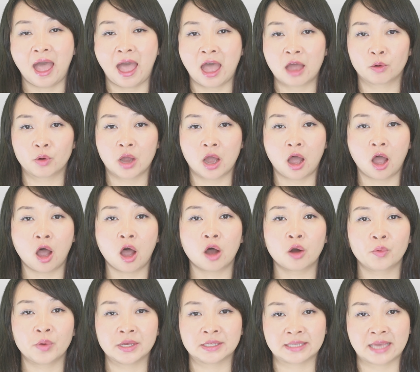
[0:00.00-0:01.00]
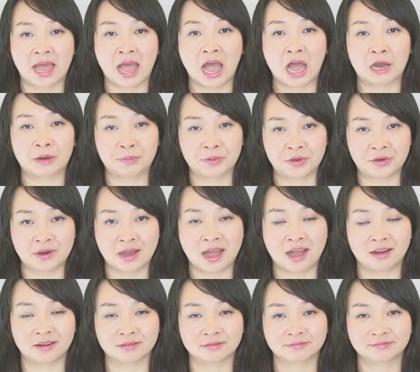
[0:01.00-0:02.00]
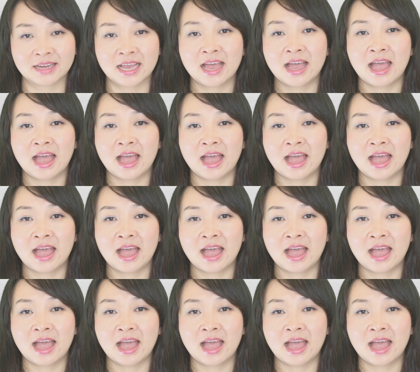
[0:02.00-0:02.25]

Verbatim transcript: I will always help you out.